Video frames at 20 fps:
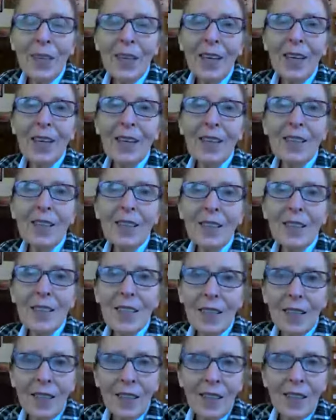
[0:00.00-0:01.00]
And
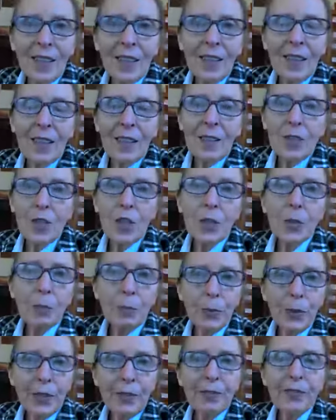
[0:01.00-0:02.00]
just
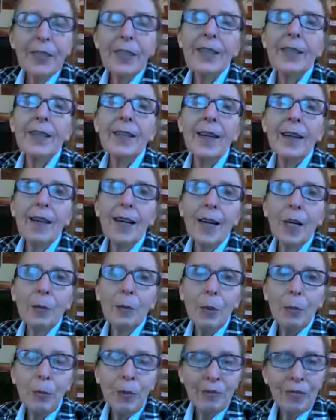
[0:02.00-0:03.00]
briefly, I'm a
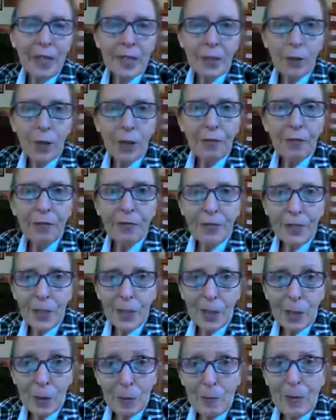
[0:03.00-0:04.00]
professor of
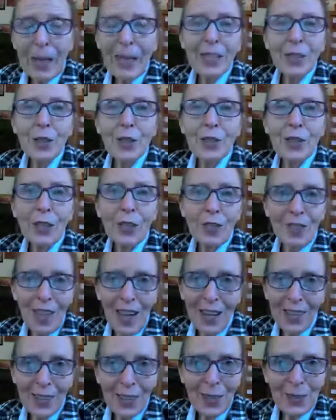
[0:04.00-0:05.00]
film, actually,
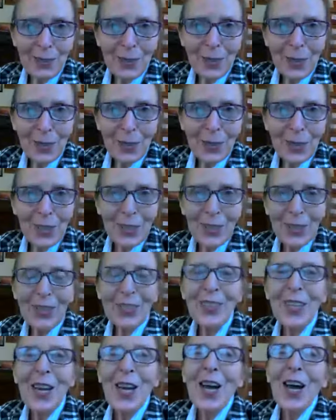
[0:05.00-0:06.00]
not of
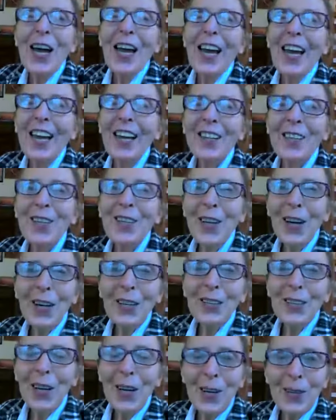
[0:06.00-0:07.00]
nutrition and
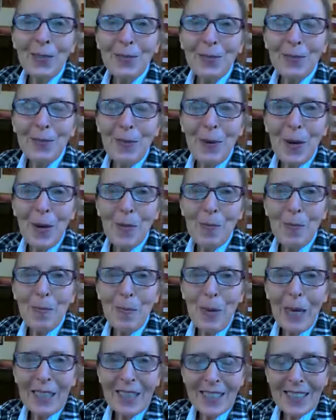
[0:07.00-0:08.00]
not of
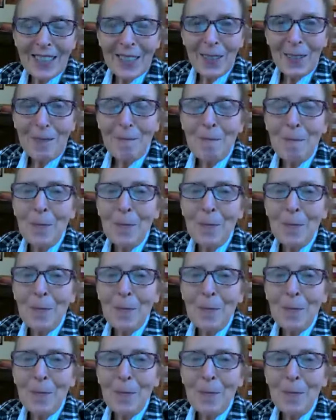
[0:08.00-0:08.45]
medicine.